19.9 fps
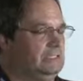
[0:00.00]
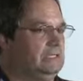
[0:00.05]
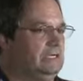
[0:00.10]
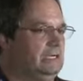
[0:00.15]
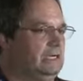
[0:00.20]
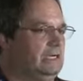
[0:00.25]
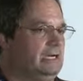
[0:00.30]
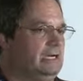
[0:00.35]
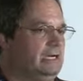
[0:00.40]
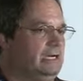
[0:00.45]

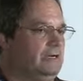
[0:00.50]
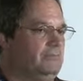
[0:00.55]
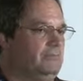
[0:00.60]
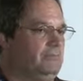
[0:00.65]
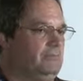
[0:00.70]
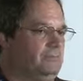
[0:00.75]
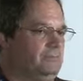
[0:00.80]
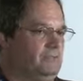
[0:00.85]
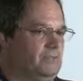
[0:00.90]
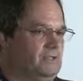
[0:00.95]

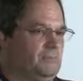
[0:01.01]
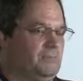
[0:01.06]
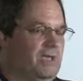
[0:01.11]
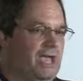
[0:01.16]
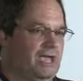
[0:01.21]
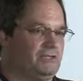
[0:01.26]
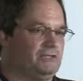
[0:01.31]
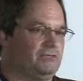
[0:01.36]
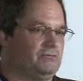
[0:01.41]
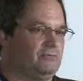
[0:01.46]
the
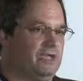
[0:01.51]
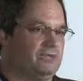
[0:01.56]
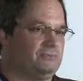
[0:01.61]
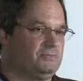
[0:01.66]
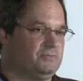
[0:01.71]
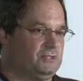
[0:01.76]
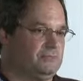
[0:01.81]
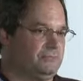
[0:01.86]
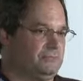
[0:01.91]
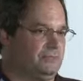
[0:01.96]
Apache web
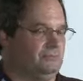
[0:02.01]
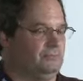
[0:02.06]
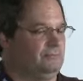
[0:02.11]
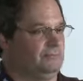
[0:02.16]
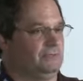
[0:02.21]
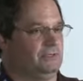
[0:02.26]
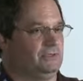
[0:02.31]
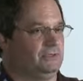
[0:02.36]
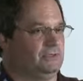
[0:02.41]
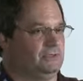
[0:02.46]
server,
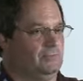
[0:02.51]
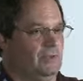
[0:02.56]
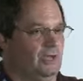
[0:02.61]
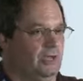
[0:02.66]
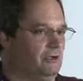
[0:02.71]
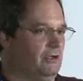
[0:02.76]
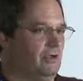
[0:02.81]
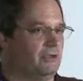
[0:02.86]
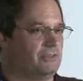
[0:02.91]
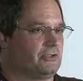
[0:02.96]
there's a
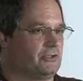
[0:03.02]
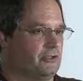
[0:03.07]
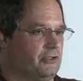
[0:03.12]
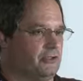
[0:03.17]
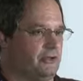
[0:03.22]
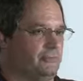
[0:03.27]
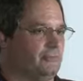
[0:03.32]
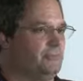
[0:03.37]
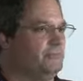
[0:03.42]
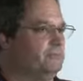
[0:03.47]

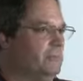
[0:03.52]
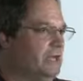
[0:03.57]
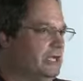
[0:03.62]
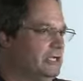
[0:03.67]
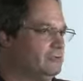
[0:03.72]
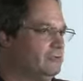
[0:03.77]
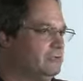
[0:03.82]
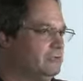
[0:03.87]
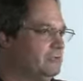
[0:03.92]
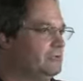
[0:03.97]
modauth_curb
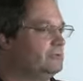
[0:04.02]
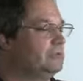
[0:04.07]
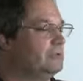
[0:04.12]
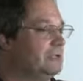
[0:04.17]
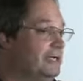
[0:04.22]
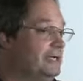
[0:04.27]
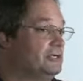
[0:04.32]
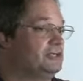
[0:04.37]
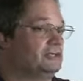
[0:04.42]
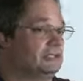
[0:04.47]
module that will
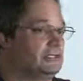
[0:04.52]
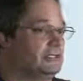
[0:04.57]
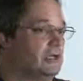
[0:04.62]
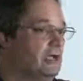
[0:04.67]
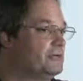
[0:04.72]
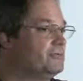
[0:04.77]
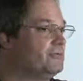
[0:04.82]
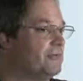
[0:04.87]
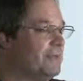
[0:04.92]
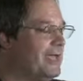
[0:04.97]
actually
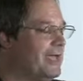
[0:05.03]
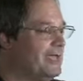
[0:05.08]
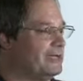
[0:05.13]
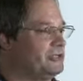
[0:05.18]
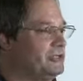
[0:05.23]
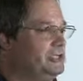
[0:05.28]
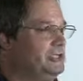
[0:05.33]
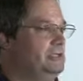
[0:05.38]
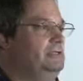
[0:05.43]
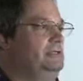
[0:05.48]
talk to
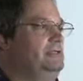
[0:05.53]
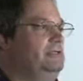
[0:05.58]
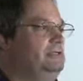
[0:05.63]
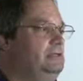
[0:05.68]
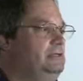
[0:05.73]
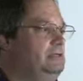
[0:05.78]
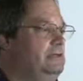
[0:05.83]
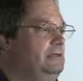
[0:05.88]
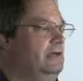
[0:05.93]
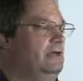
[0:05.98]
Apache.
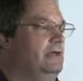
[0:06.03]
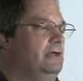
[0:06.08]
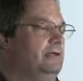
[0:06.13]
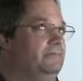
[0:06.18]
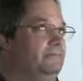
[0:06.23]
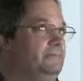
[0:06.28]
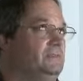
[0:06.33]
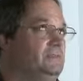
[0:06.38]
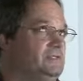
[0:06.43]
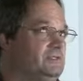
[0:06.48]

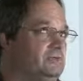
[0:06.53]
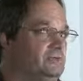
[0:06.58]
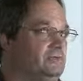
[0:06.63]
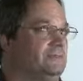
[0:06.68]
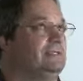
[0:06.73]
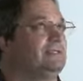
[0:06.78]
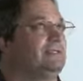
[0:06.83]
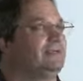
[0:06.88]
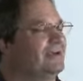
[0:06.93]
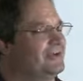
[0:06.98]
Excuse
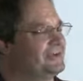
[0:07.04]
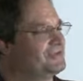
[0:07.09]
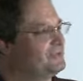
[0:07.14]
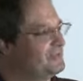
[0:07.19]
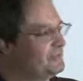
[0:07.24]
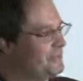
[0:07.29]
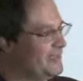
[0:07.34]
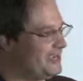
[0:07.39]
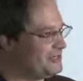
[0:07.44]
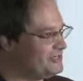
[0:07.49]
me, it talks to
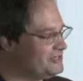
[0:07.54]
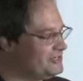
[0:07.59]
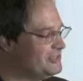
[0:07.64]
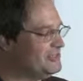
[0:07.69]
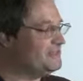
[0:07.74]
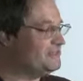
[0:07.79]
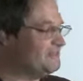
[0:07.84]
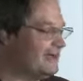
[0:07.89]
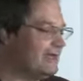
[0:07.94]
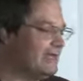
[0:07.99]
Apache
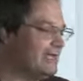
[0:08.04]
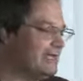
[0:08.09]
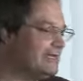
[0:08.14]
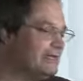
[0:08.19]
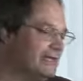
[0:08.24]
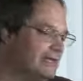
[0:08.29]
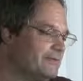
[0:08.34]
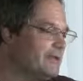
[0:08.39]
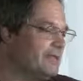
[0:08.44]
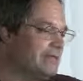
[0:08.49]
just fine.
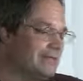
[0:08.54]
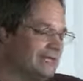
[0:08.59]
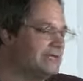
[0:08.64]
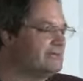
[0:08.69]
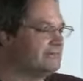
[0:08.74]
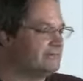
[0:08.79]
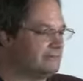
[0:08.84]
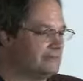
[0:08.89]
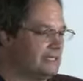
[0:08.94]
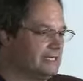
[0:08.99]
I meant
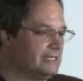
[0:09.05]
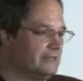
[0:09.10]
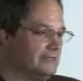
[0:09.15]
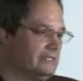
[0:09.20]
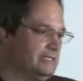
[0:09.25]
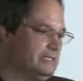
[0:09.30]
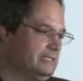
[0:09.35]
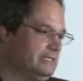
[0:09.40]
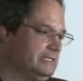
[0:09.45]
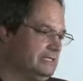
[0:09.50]
Active
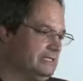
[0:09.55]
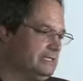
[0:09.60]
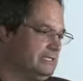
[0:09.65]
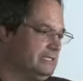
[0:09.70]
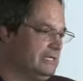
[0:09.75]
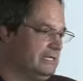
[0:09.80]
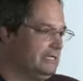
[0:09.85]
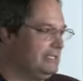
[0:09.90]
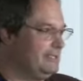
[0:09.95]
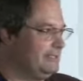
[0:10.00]
Directory.
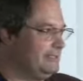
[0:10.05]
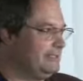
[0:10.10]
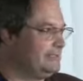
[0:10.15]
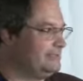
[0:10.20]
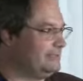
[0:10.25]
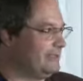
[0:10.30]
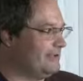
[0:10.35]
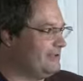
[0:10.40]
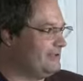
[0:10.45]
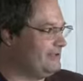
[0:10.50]

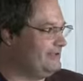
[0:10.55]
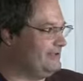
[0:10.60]
So,